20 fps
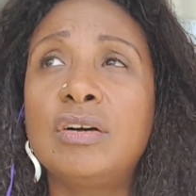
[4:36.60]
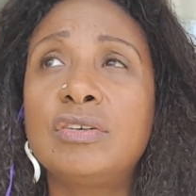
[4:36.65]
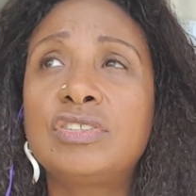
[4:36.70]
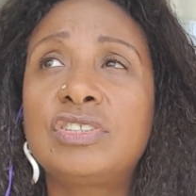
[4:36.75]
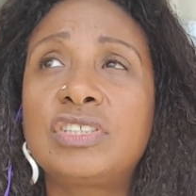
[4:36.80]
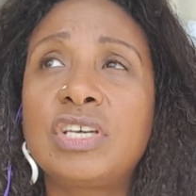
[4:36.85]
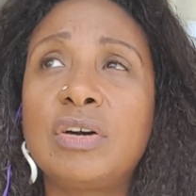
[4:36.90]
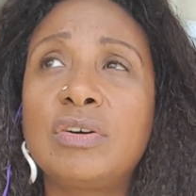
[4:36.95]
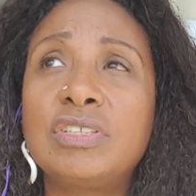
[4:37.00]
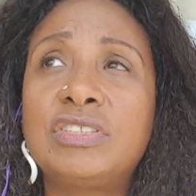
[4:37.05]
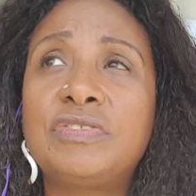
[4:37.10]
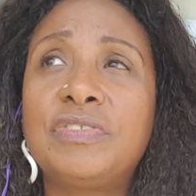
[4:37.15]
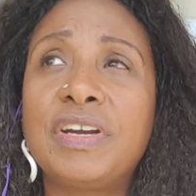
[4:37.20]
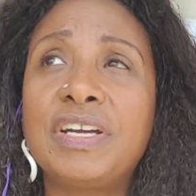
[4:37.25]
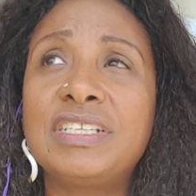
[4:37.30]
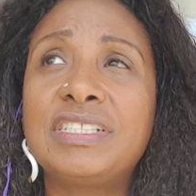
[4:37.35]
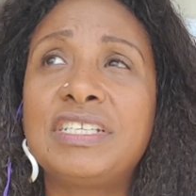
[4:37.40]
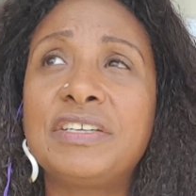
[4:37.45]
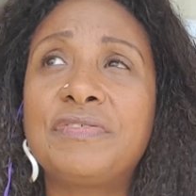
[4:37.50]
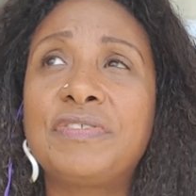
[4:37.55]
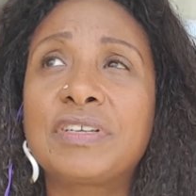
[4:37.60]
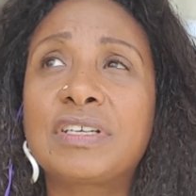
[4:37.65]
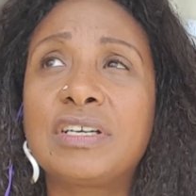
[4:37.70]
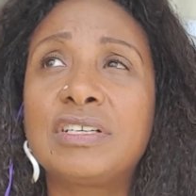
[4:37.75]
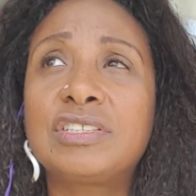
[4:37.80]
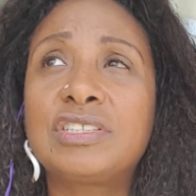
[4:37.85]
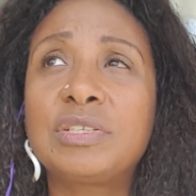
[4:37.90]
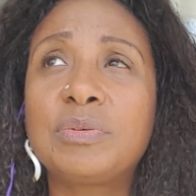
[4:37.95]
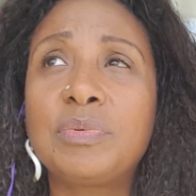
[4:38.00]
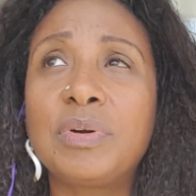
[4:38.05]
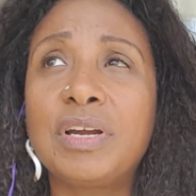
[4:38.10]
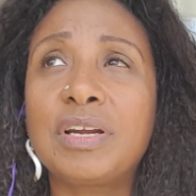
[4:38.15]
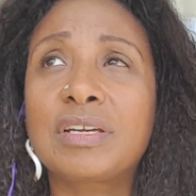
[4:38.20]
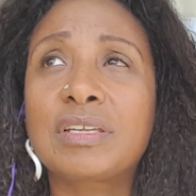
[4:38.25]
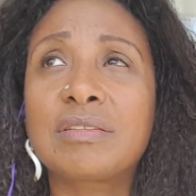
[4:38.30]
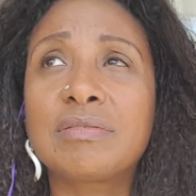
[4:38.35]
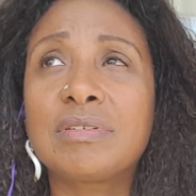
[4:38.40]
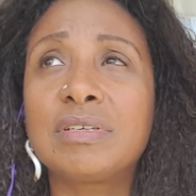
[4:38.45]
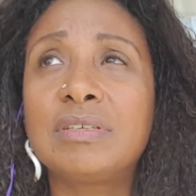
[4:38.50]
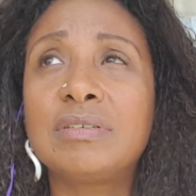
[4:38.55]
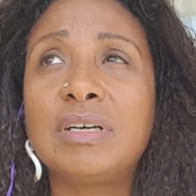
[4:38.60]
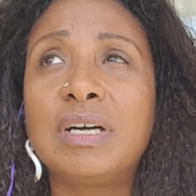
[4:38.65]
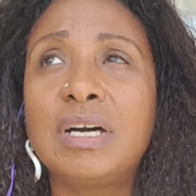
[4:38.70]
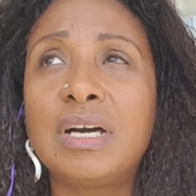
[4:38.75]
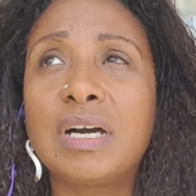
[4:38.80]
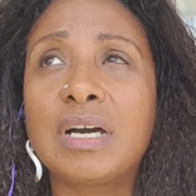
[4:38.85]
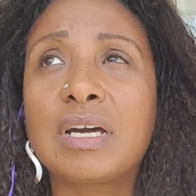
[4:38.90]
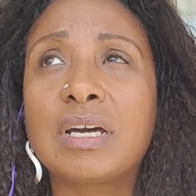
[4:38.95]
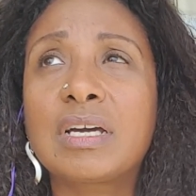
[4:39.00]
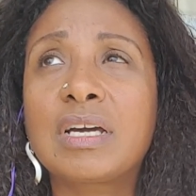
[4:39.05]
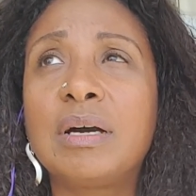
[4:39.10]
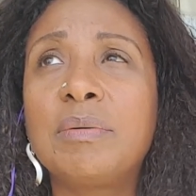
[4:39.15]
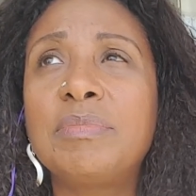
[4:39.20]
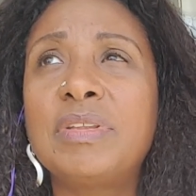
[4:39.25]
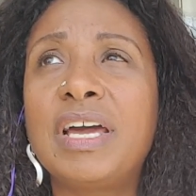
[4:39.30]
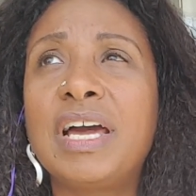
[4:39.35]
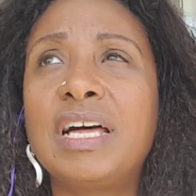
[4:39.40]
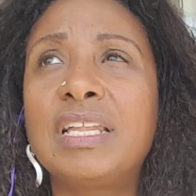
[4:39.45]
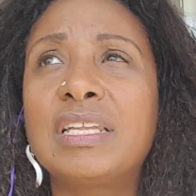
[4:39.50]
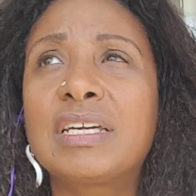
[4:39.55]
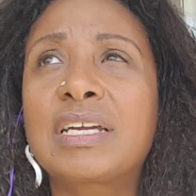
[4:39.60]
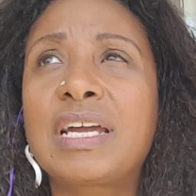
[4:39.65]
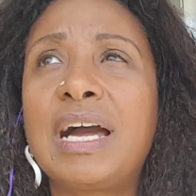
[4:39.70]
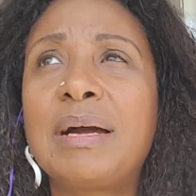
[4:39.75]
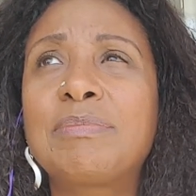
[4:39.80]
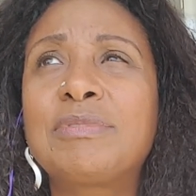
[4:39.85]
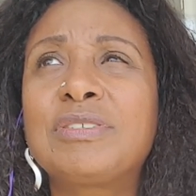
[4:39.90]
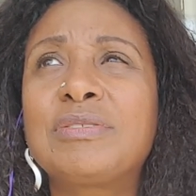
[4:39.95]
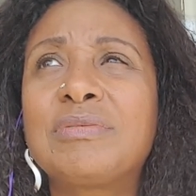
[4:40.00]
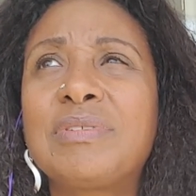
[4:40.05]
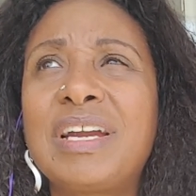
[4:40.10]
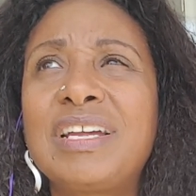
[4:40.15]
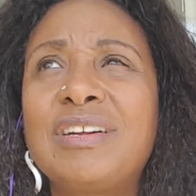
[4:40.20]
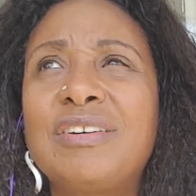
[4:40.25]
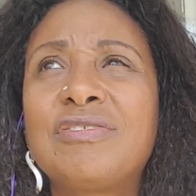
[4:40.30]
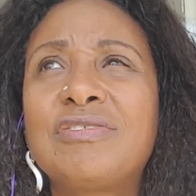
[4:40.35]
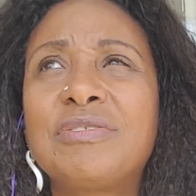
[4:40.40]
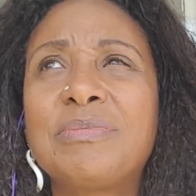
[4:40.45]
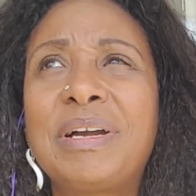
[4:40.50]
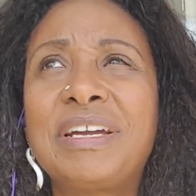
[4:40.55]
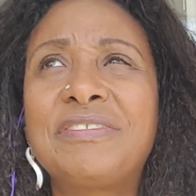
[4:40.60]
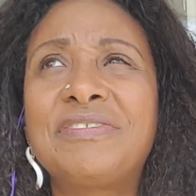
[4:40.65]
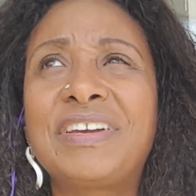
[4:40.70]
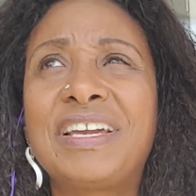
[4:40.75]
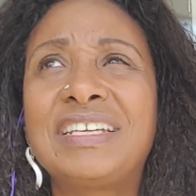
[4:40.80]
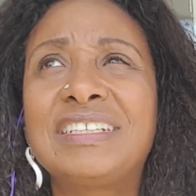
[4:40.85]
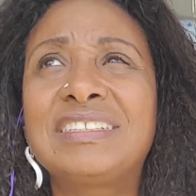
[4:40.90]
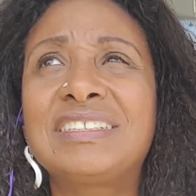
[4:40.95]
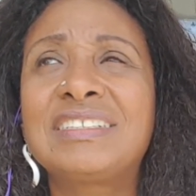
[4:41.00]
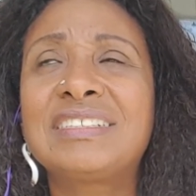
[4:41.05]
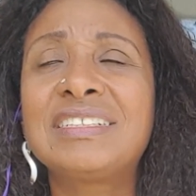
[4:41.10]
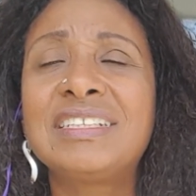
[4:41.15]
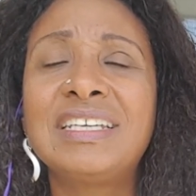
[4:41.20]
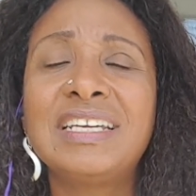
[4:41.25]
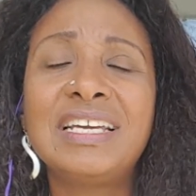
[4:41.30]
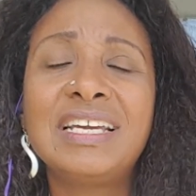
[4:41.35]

So it's very difficult to work through. Oh, come the helicopter right over my face.